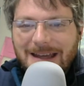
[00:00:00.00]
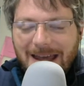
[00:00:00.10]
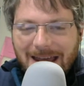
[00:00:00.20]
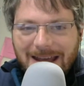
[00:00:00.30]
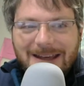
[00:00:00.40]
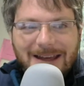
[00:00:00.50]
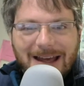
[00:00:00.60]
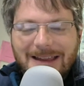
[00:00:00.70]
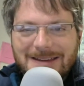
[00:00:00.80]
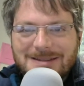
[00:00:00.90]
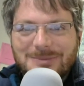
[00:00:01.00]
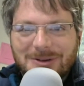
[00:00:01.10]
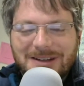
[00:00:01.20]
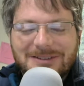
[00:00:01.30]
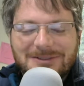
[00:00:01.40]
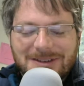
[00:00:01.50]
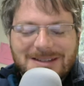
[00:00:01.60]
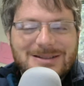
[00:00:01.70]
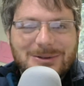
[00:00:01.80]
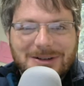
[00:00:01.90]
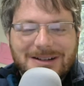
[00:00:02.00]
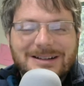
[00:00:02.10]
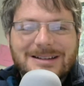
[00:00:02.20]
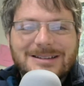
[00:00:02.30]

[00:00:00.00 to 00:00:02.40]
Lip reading: at this point for this quarter.